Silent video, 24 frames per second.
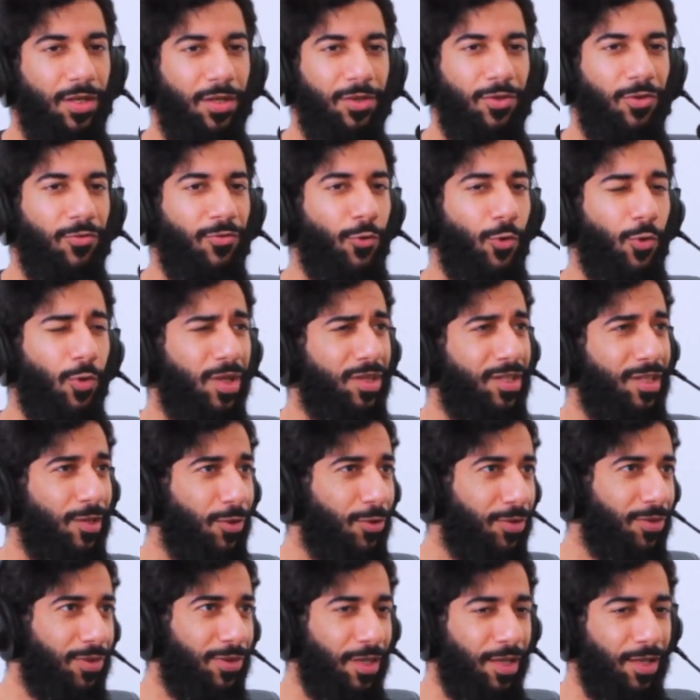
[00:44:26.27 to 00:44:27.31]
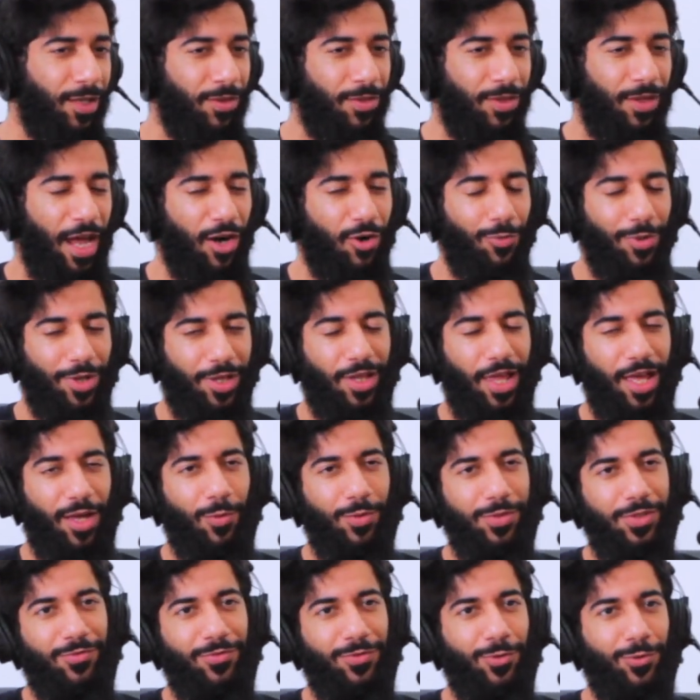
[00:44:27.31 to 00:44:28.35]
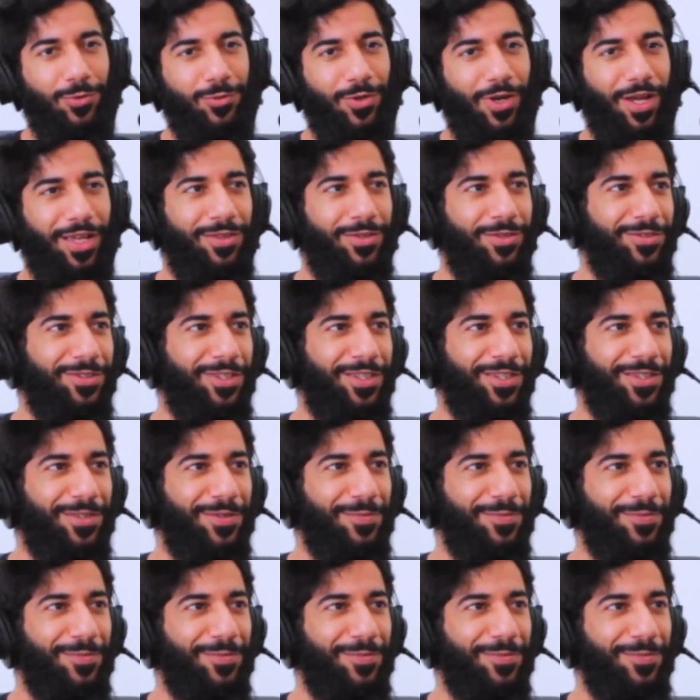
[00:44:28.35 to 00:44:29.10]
You've already learned the Arabic language if you tried to uh